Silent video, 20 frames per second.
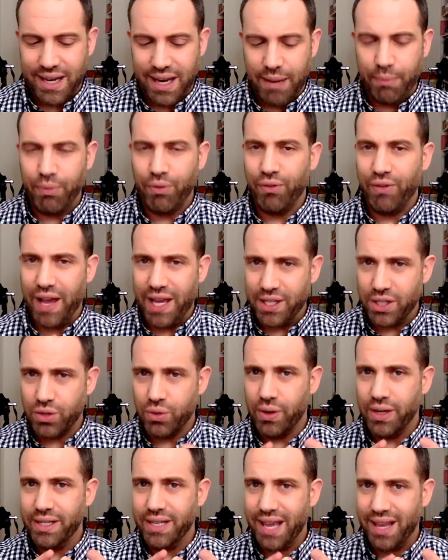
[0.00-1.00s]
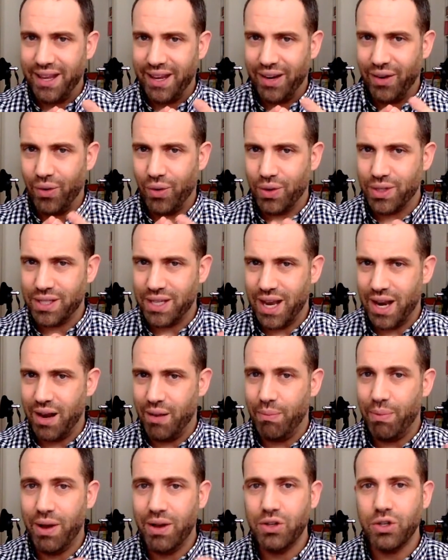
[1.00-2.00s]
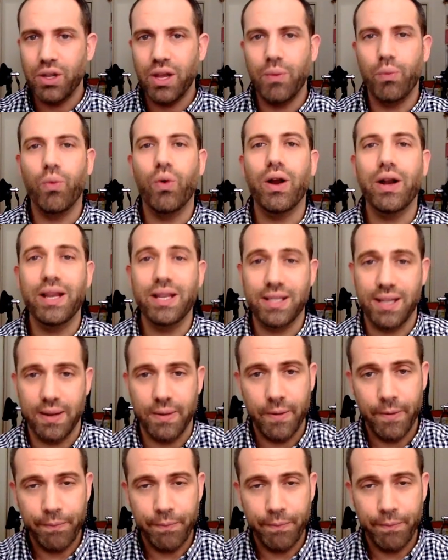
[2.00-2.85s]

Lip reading: improvised storytelling or set-up punchline, what is it?